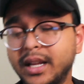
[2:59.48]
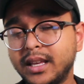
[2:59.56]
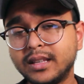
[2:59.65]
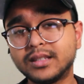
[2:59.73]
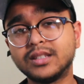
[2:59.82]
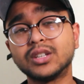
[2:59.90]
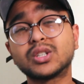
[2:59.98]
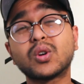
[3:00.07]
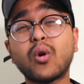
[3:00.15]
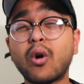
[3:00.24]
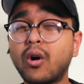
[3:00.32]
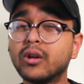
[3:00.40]
please just
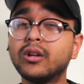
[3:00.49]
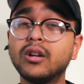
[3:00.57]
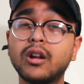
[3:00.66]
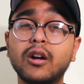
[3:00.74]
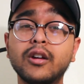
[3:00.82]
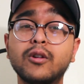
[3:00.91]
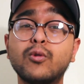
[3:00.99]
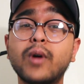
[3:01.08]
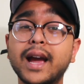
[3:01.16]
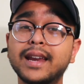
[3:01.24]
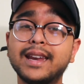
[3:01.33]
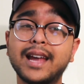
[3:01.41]
call your lawyer
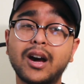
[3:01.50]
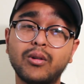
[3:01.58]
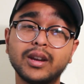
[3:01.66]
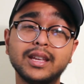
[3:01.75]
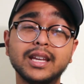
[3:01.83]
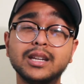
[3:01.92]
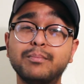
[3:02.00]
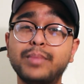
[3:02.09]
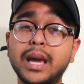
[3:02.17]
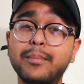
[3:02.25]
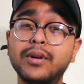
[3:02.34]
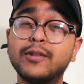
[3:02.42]
right now and get the
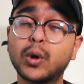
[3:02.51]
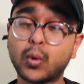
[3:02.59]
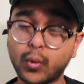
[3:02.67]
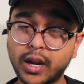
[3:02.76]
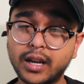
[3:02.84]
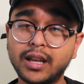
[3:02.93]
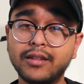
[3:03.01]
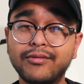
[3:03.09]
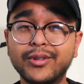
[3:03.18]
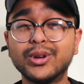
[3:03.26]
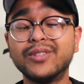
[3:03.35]
paperwork ready for your